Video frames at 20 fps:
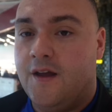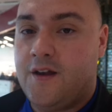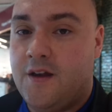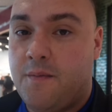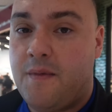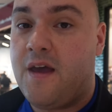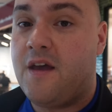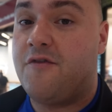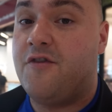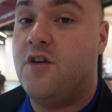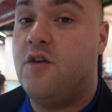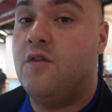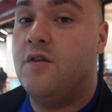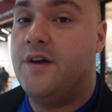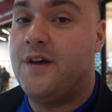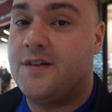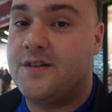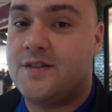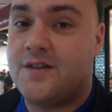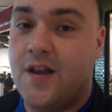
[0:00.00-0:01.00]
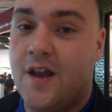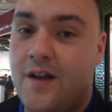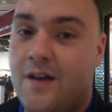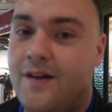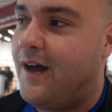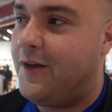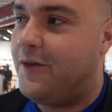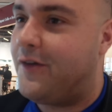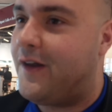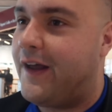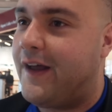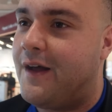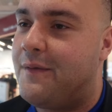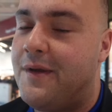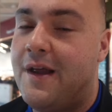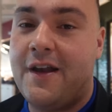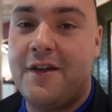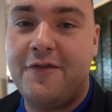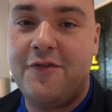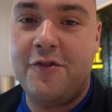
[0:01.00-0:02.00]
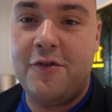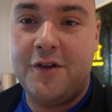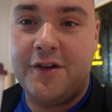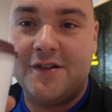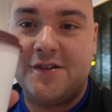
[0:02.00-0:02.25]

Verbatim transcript: And you may have noticed, I look like I'm nearly falling